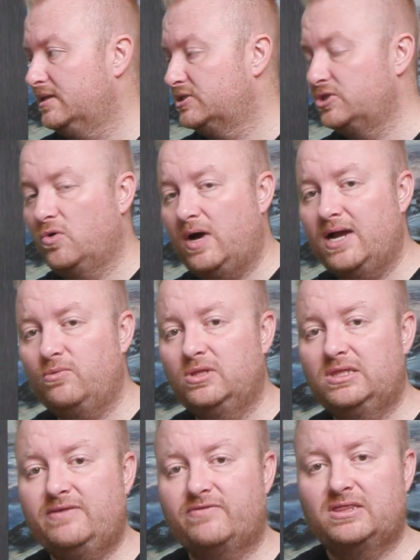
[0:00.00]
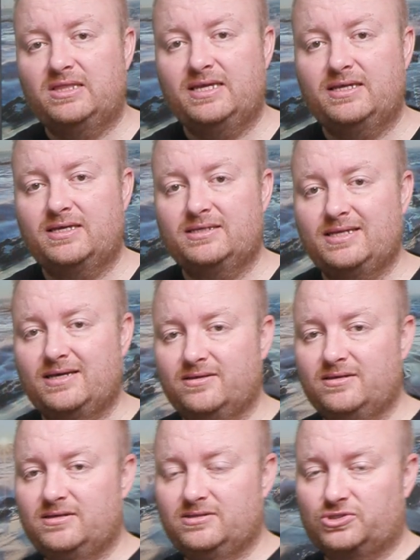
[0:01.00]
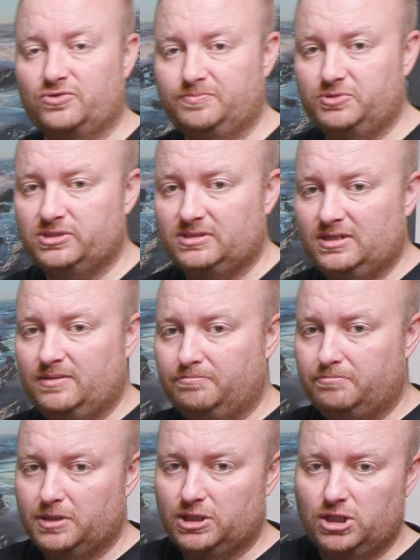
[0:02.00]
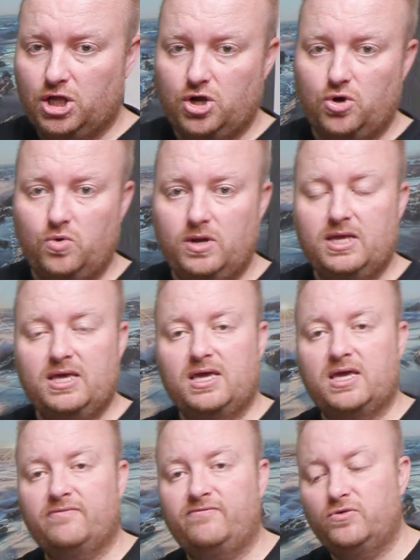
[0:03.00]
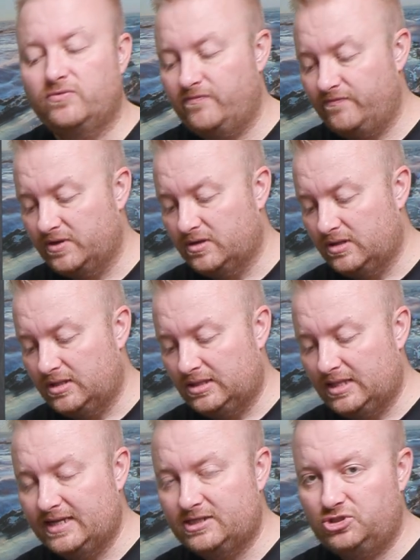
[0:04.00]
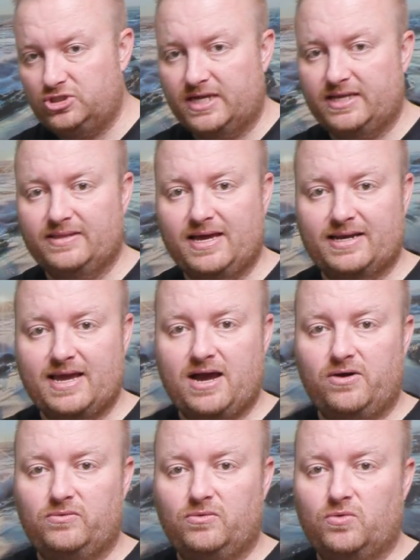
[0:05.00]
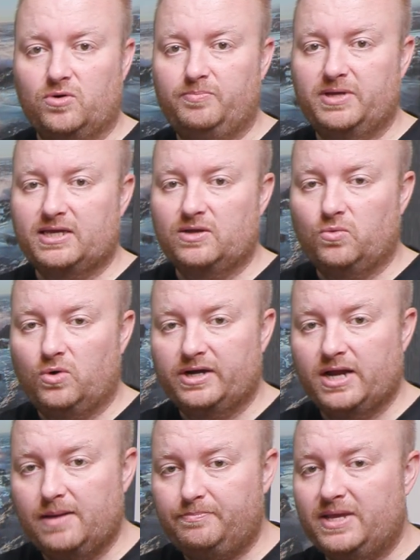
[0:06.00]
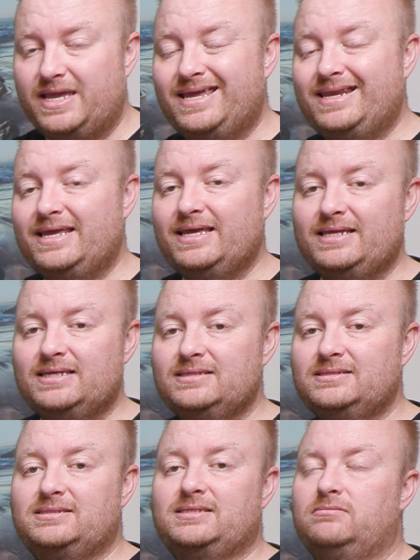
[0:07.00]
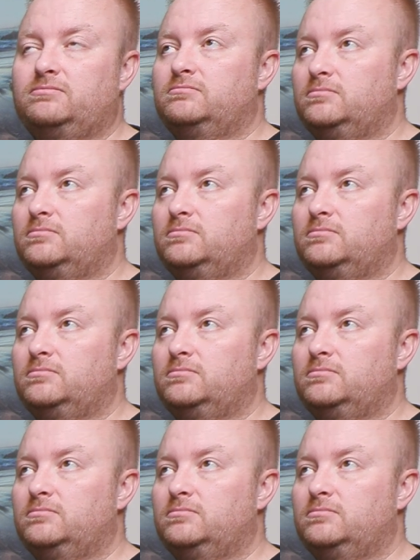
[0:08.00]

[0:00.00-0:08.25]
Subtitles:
So I will leave a link down in the description below if you feel like checking that out or picking one up. It is